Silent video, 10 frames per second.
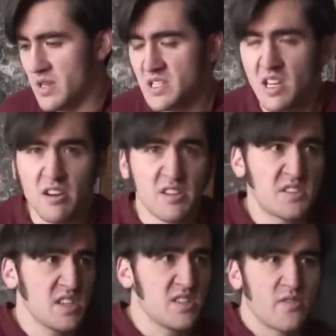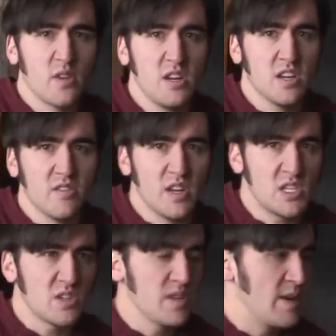they settled on schizophrenia
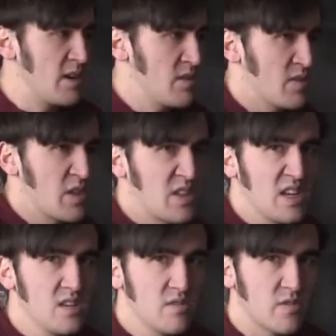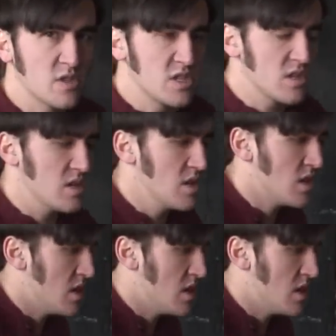eventually, but I don't even think they knew for sure.